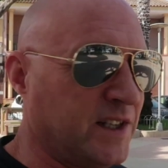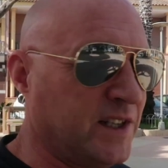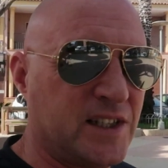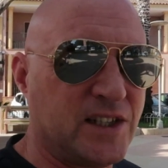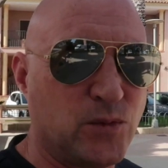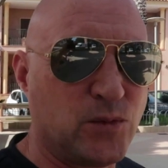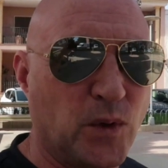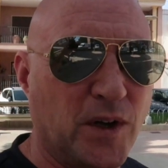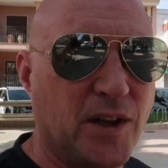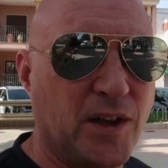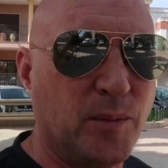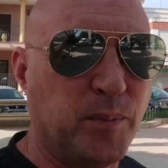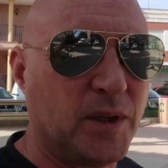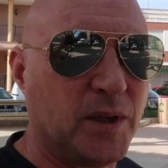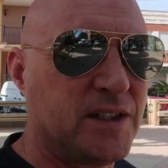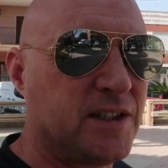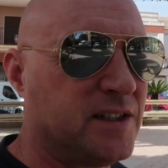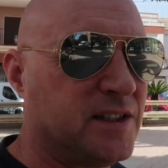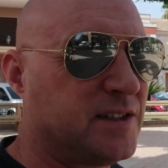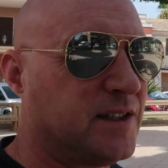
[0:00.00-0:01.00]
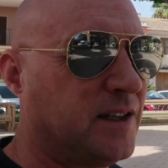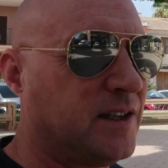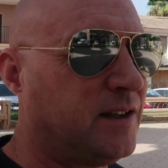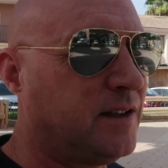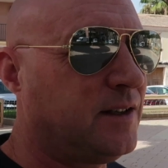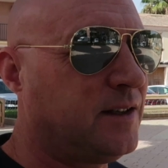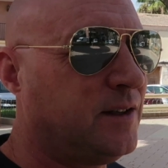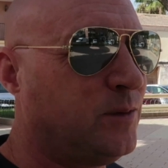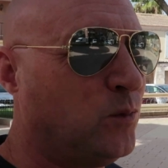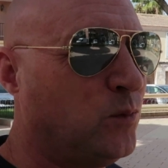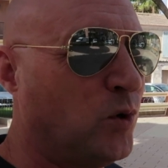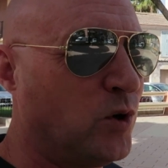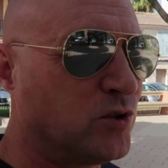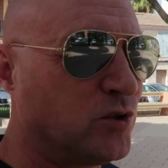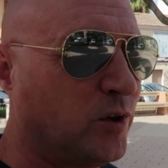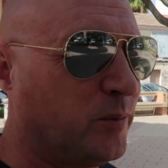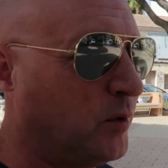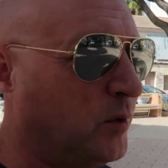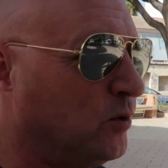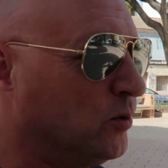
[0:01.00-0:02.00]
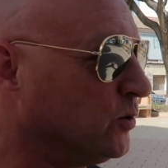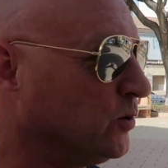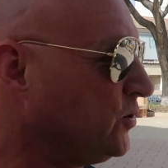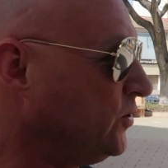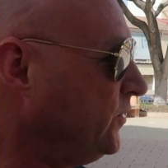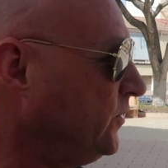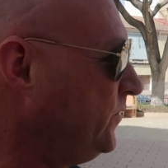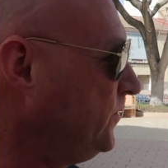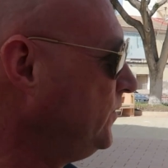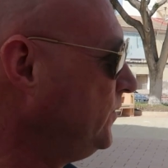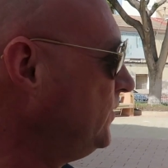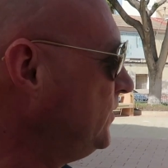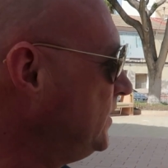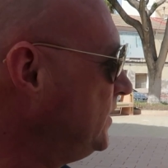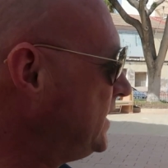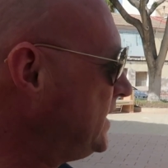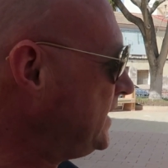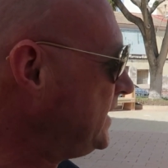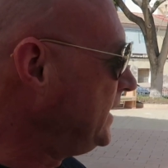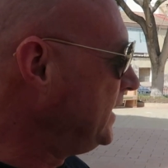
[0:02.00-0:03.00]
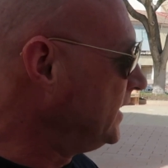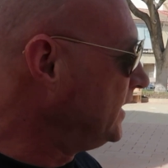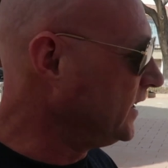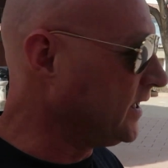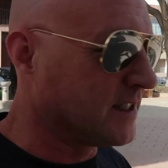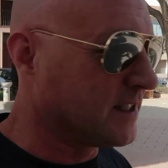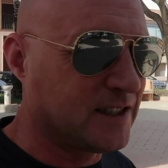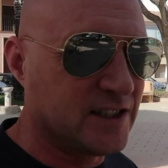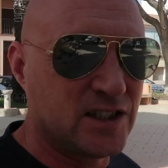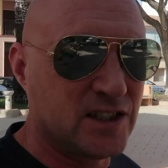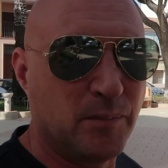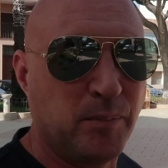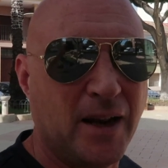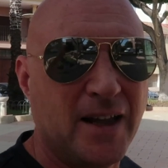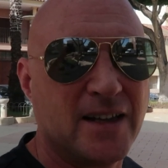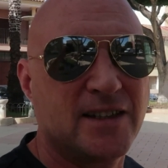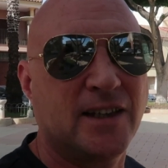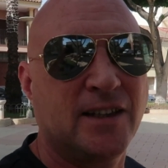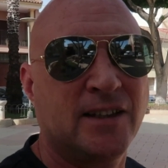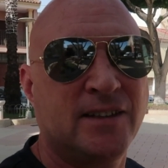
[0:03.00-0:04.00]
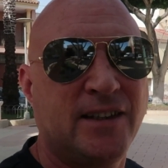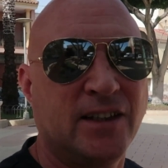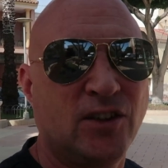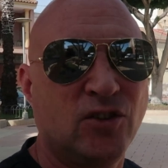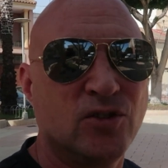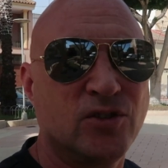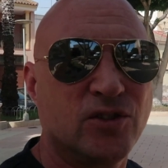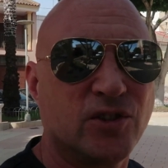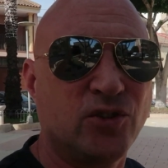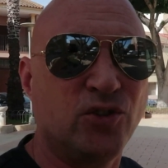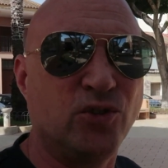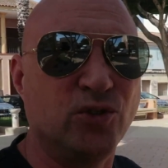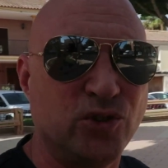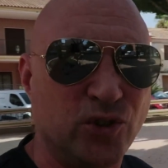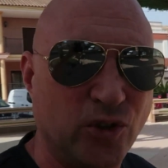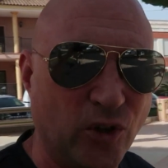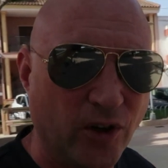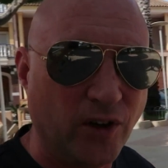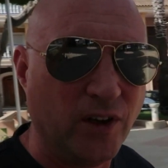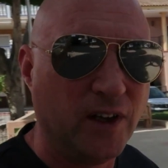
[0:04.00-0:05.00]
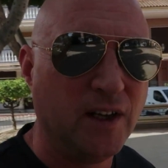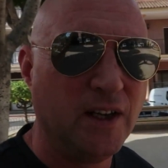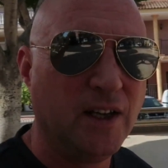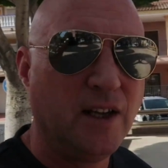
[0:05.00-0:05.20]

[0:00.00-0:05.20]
this is one of the places that was on my go-to-see list. It's the Plaza de Constitución.